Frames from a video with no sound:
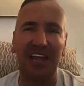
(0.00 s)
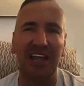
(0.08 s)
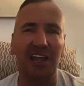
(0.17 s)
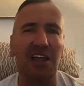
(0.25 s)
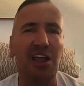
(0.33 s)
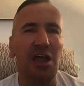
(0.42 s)
at
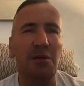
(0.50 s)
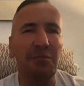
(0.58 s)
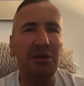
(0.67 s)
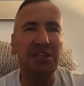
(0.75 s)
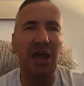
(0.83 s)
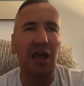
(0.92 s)
it.
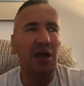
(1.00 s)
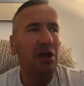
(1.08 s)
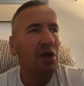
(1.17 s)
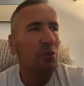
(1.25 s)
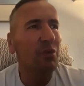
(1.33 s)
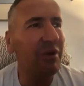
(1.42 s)
But yeah,
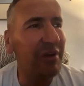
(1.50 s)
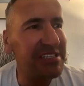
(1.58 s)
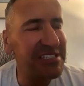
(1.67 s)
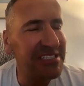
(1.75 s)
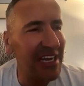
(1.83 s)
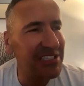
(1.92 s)
we're here
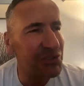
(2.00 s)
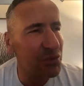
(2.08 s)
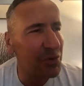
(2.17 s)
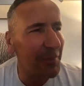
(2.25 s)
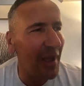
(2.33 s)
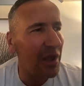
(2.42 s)
today to
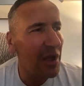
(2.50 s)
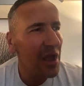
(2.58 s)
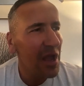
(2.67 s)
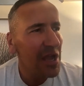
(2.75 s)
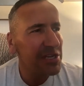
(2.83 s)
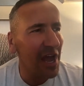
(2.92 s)
talk about
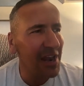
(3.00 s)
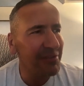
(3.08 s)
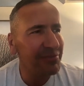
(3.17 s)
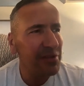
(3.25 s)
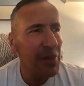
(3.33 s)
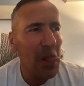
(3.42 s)
kind
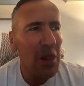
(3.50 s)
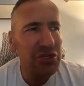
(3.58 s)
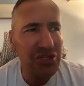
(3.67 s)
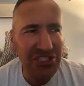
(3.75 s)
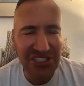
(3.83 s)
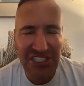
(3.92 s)
of
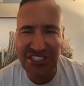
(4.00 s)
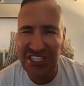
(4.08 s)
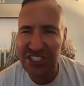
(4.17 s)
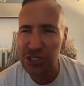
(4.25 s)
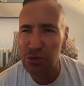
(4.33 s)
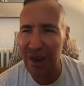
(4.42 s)
just the
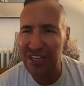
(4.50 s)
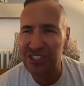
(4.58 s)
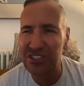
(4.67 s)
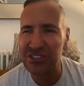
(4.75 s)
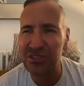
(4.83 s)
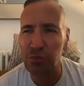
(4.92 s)

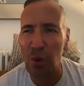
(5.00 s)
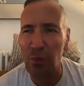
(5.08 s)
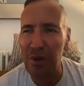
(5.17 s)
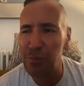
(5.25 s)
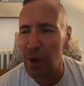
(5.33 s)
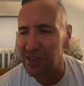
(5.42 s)
situations of what
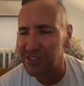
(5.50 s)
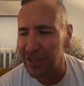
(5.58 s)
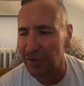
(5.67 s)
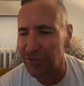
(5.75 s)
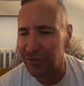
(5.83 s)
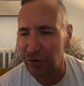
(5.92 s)
we put
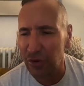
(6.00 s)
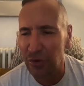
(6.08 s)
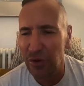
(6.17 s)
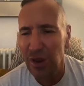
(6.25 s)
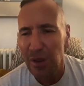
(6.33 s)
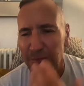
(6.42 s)
ourselves
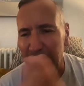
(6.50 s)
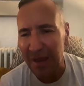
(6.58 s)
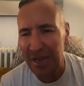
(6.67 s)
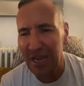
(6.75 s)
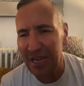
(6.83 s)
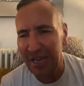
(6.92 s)
through
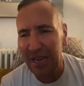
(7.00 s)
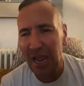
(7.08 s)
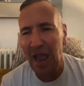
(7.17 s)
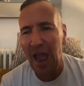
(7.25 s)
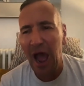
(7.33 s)
mentally.